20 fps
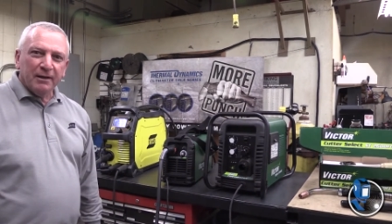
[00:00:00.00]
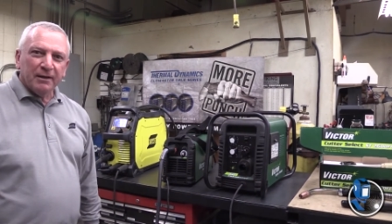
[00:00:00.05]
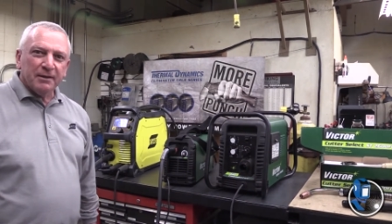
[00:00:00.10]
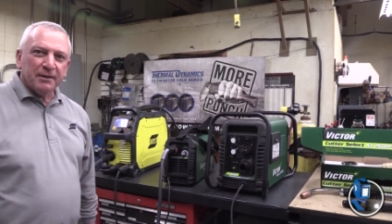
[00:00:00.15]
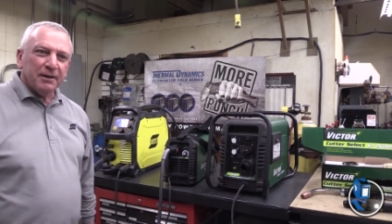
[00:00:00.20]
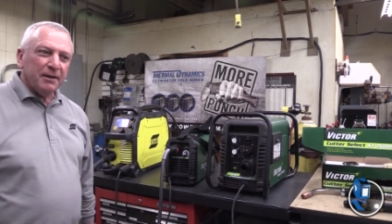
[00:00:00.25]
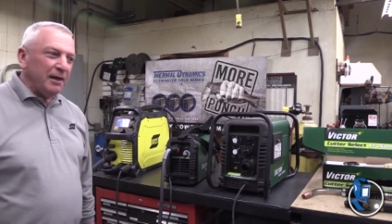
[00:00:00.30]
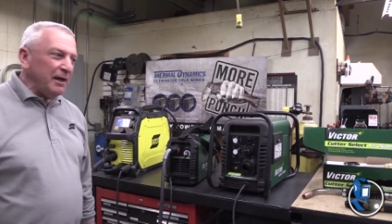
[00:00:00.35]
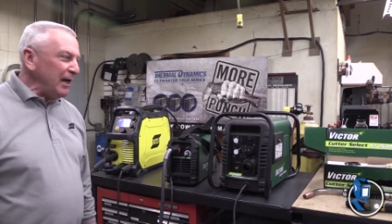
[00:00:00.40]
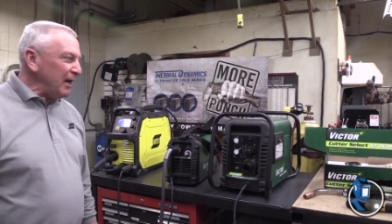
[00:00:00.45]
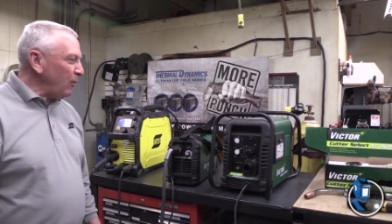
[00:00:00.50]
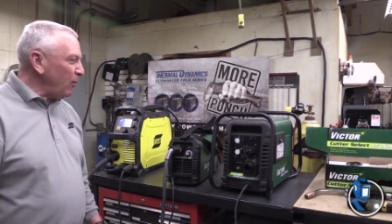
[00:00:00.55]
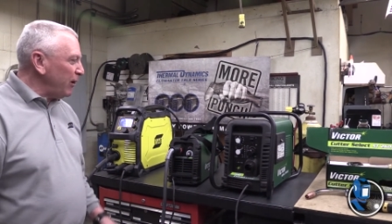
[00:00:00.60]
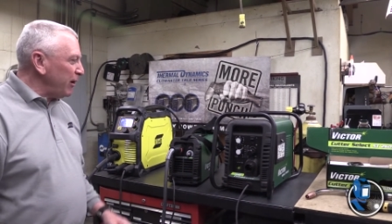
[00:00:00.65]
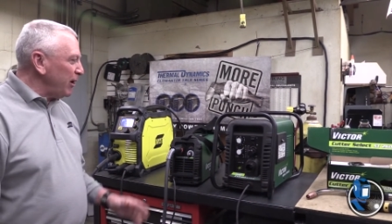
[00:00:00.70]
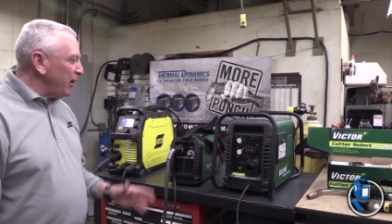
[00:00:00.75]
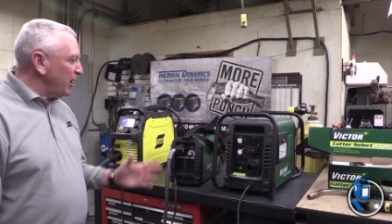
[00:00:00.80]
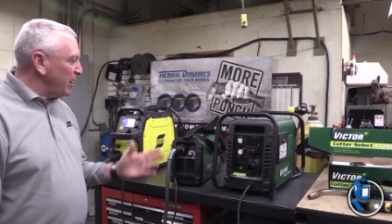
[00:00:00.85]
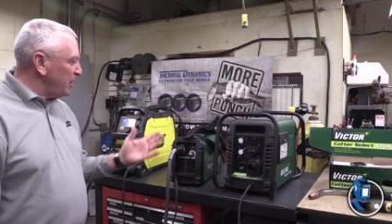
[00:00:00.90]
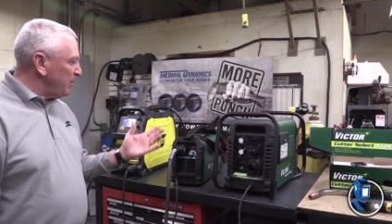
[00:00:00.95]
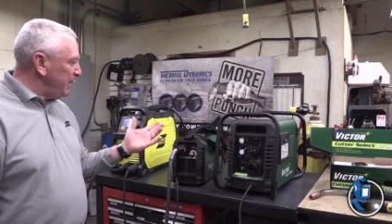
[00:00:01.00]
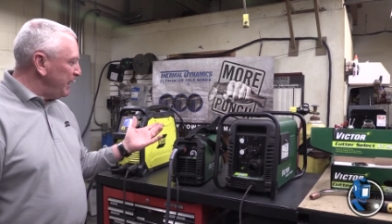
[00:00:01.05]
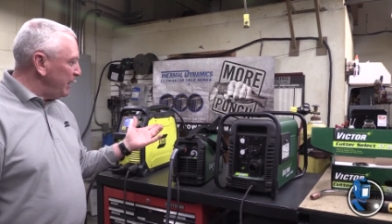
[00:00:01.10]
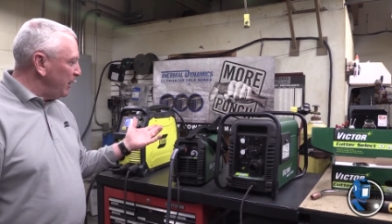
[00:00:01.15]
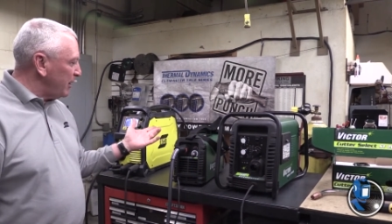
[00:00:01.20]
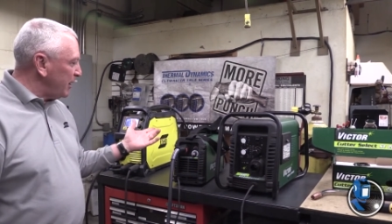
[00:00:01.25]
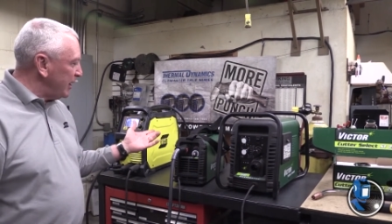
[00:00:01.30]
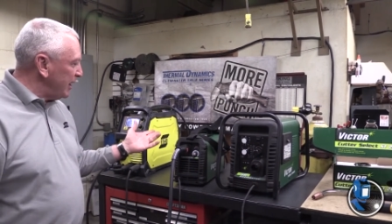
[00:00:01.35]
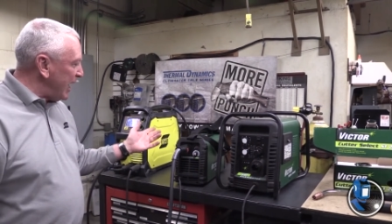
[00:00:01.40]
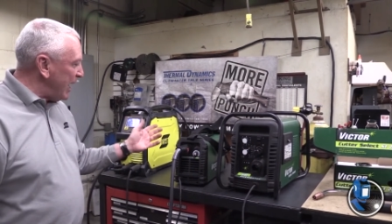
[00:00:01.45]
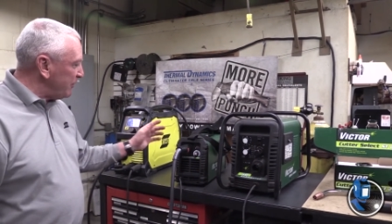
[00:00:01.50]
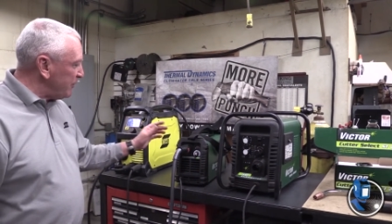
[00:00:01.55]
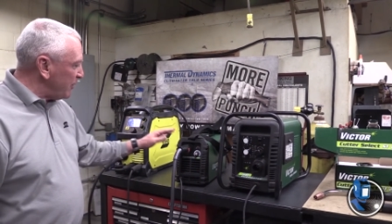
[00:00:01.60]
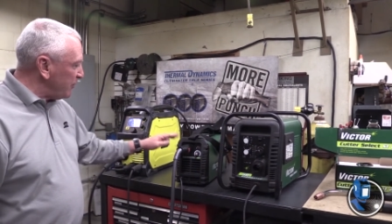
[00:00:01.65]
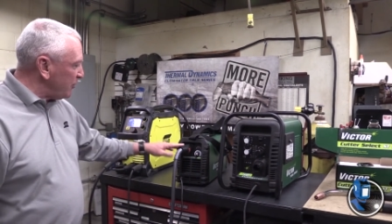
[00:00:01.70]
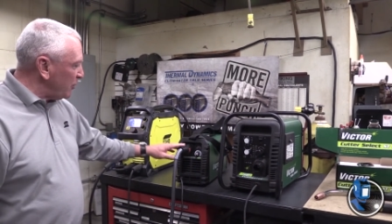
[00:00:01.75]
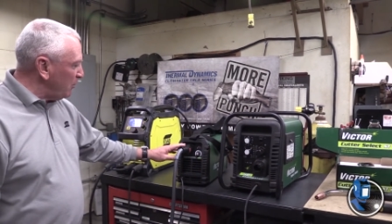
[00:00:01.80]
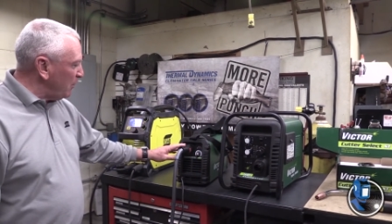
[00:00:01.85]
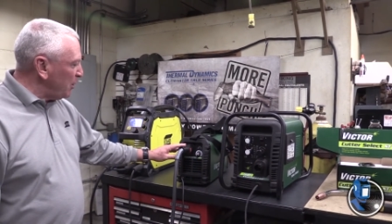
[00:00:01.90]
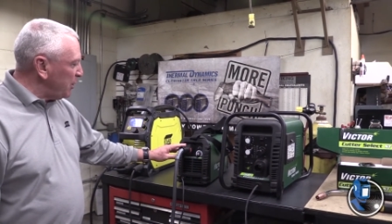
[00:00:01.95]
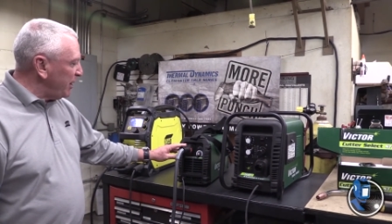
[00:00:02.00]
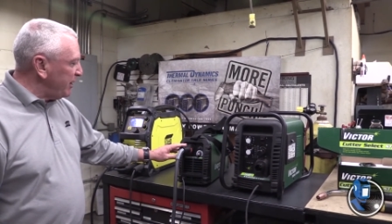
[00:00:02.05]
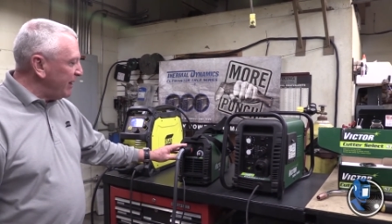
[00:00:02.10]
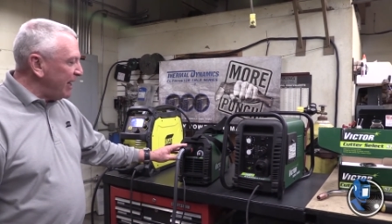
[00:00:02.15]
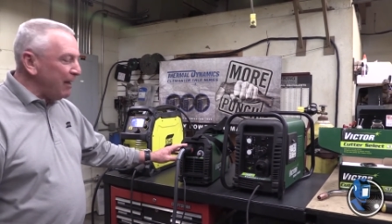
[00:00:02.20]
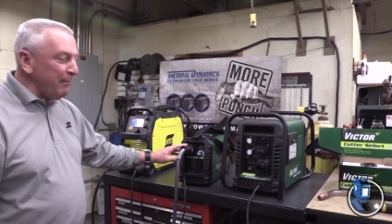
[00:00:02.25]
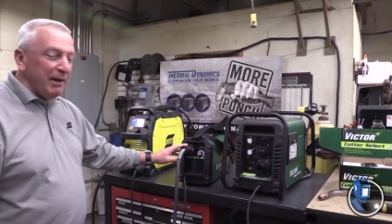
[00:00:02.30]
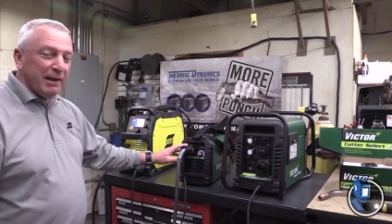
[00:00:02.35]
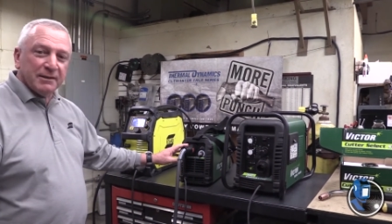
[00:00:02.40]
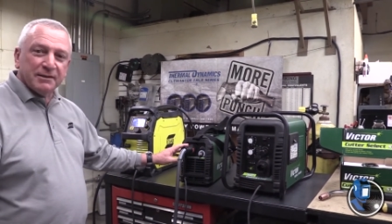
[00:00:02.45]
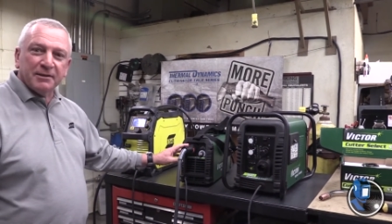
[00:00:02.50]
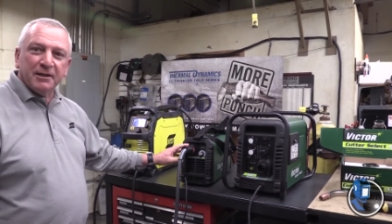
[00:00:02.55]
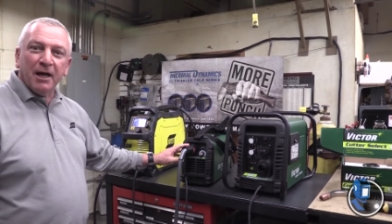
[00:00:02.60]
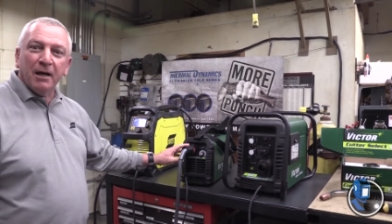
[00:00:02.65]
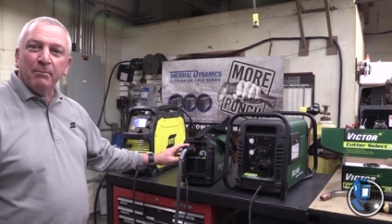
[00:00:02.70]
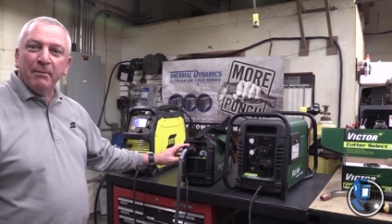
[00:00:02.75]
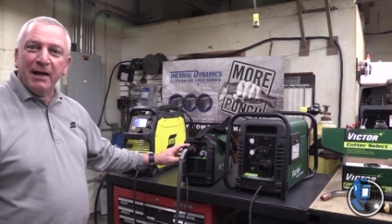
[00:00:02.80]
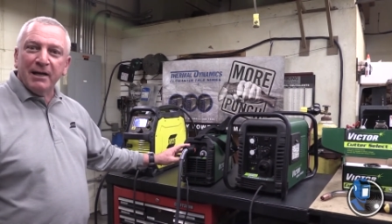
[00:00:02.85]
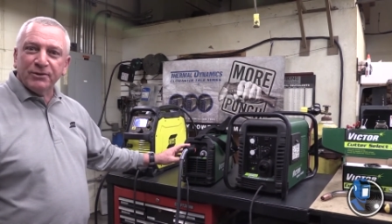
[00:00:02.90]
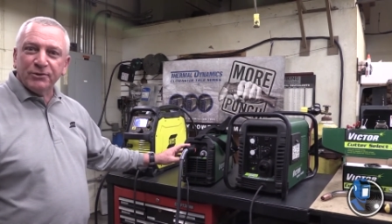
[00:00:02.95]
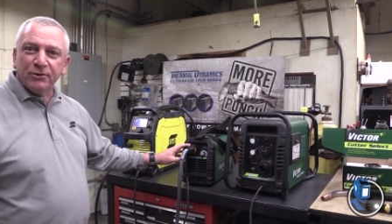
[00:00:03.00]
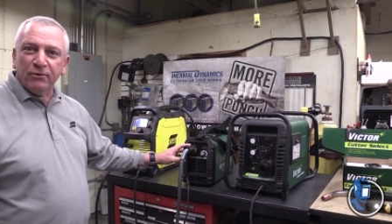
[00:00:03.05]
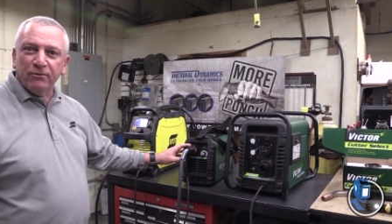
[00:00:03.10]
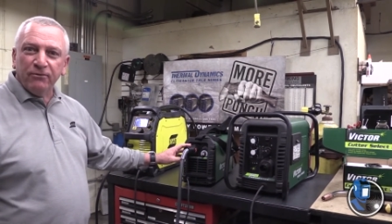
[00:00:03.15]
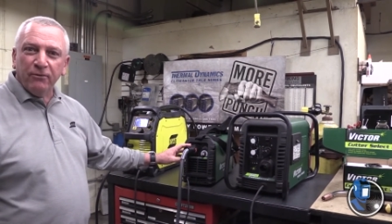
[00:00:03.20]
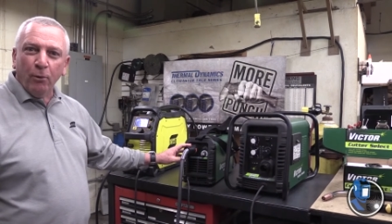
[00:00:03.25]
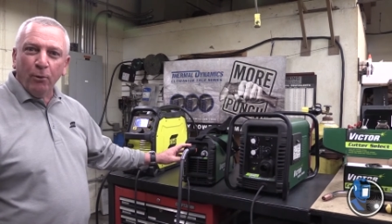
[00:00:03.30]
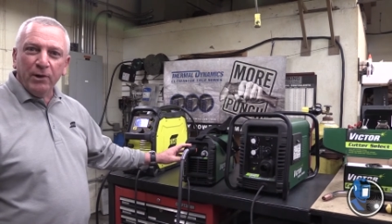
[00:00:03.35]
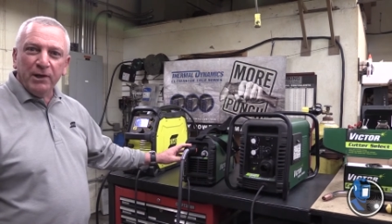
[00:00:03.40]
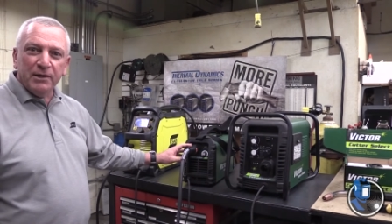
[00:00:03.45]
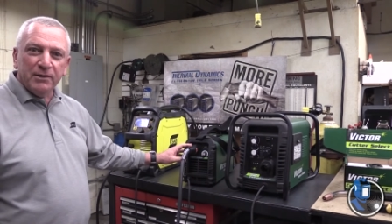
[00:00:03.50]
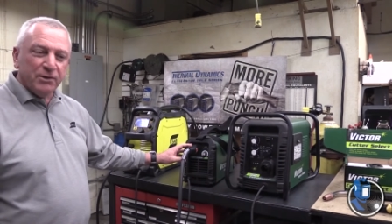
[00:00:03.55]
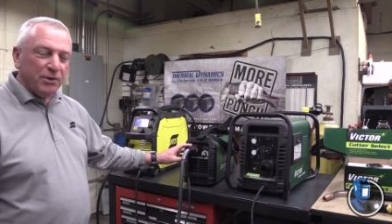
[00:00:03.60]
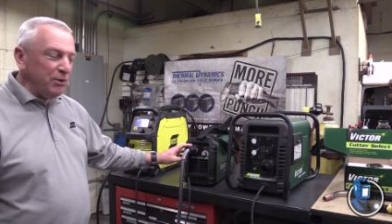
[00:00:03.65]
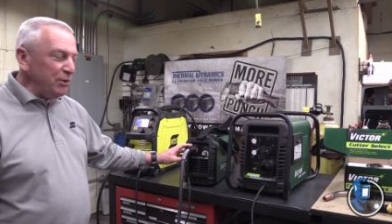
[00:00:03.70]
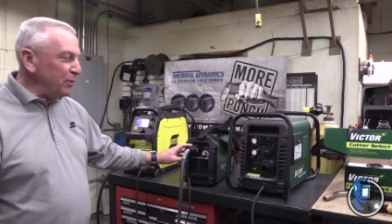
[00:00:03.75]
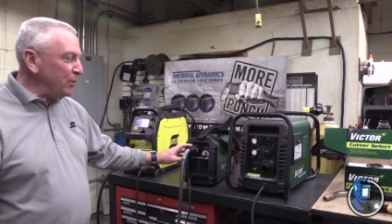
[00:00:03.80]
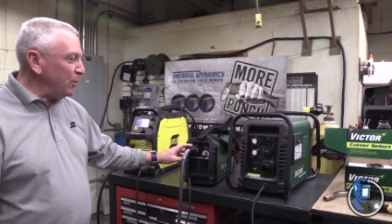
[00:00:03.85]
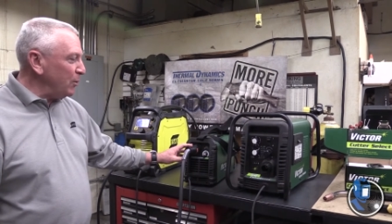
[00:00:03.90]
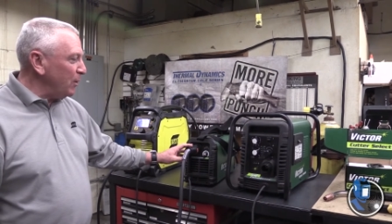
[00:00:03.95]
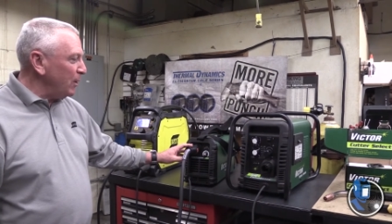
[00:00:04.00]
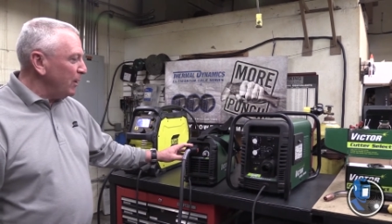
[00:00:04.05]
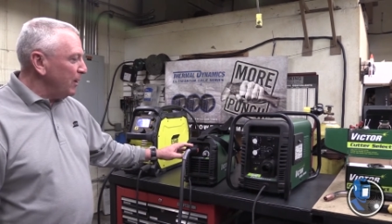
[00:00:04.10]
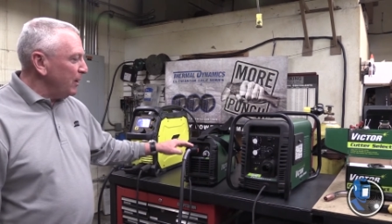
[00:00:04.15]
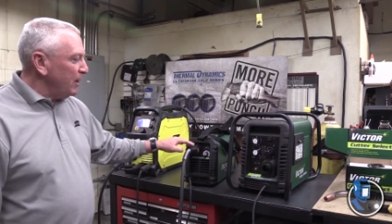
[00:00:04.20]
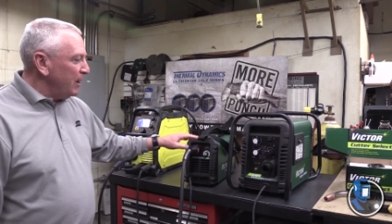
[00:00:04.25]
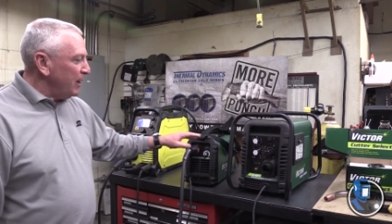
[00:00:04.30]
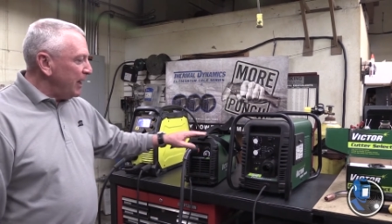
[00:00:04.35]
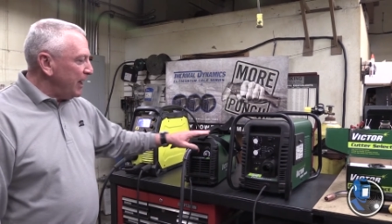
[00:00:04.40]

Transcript: and today we're going to be looking at the Thermal Dynamics Cutmaster 42